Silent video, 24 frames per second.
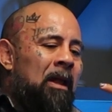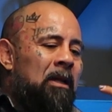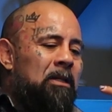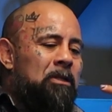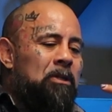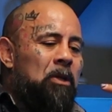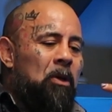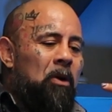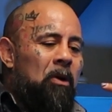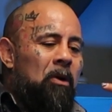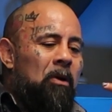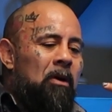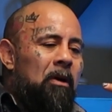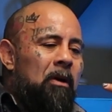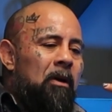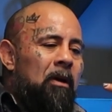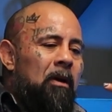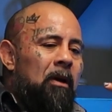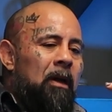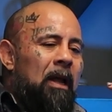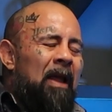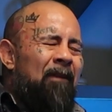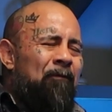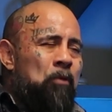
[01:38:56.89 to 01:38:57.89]
And so
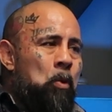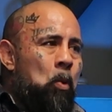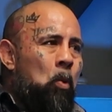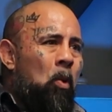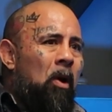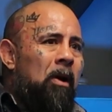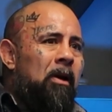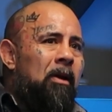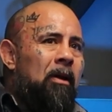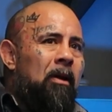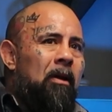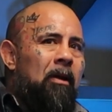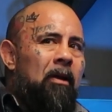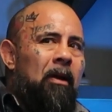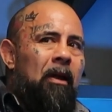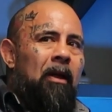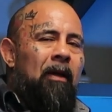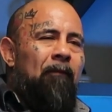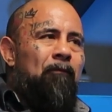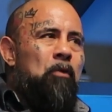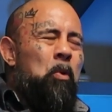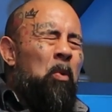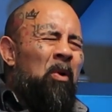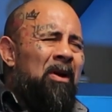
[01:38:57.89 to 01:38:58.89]
if you wanna
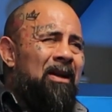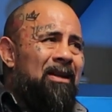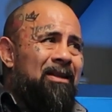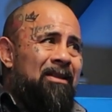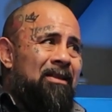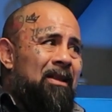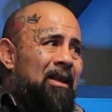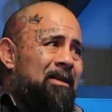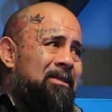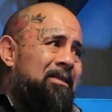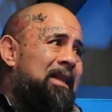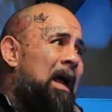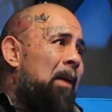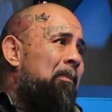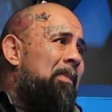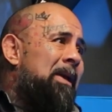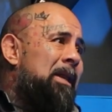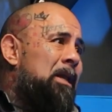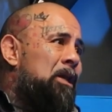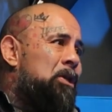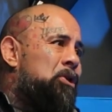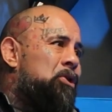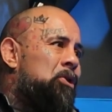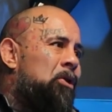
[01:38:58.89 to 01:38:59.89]
stop
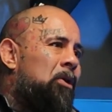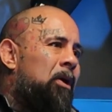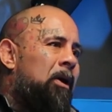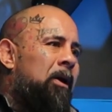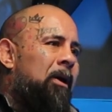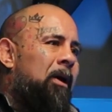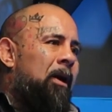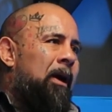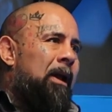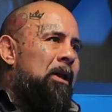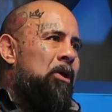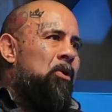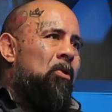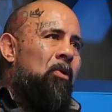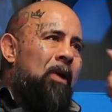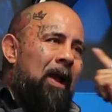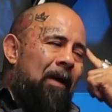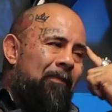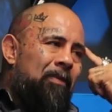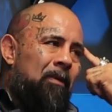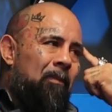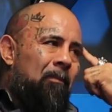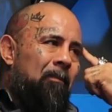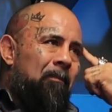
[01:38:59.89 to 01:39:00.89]
eating sugar and you don't
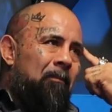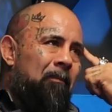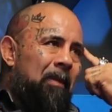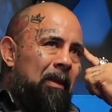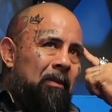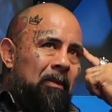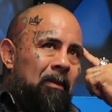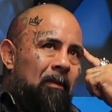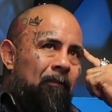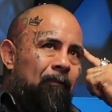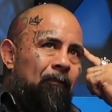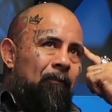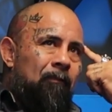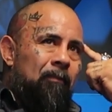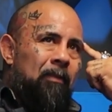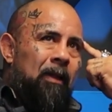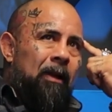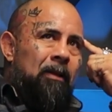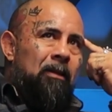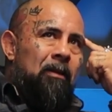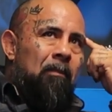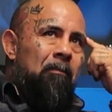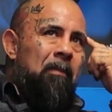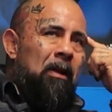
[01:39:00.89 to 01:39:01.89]
have the